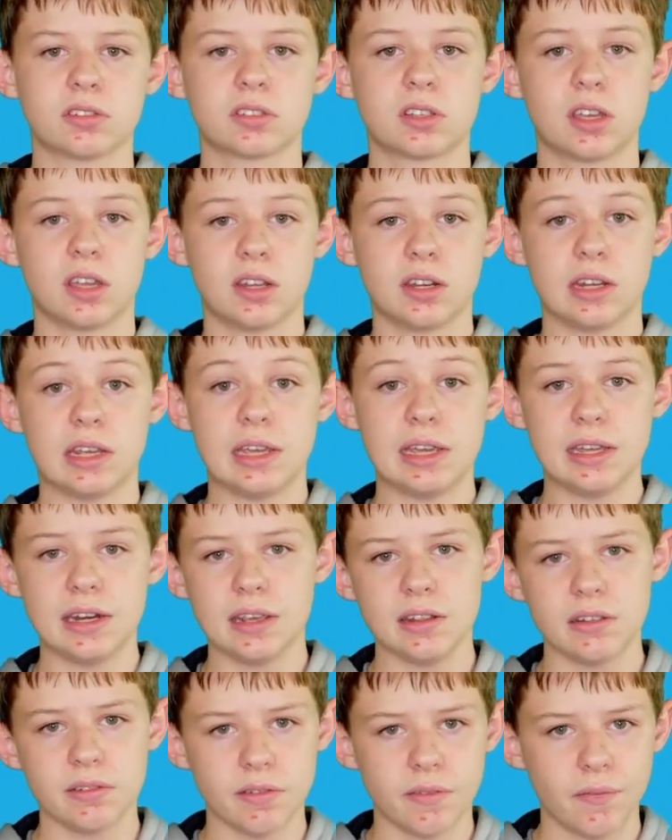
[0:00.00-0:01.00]
can eat
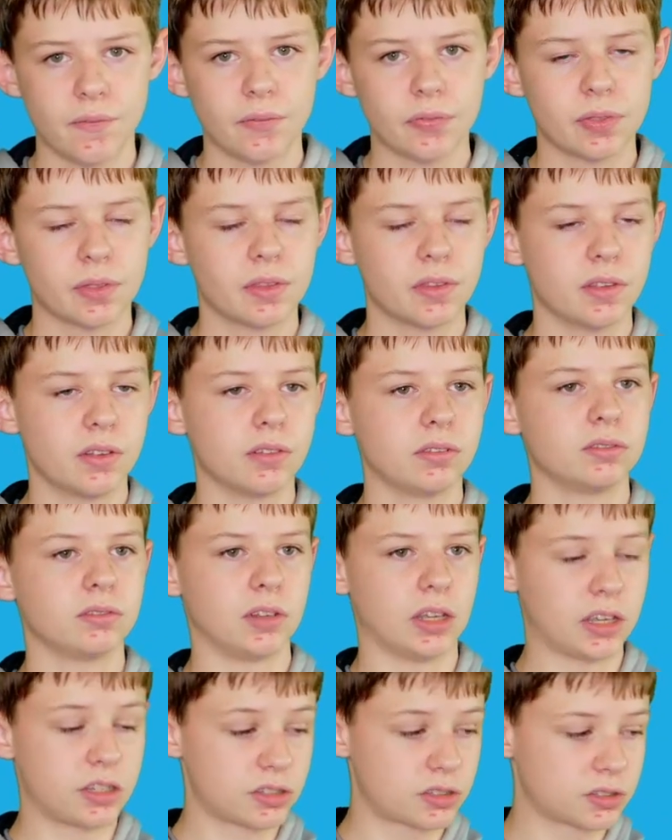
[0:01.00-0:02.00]
it,
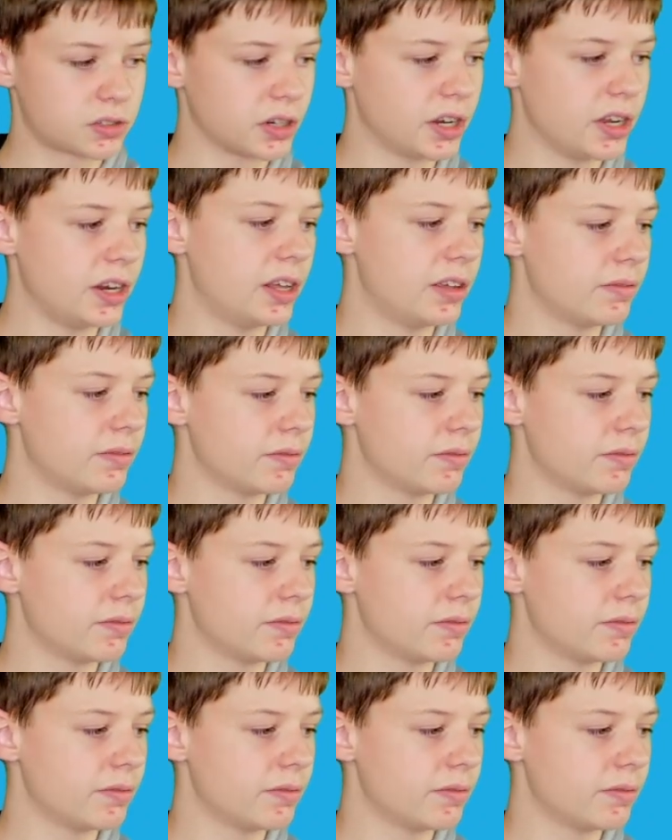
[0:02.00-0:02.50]
excrete it,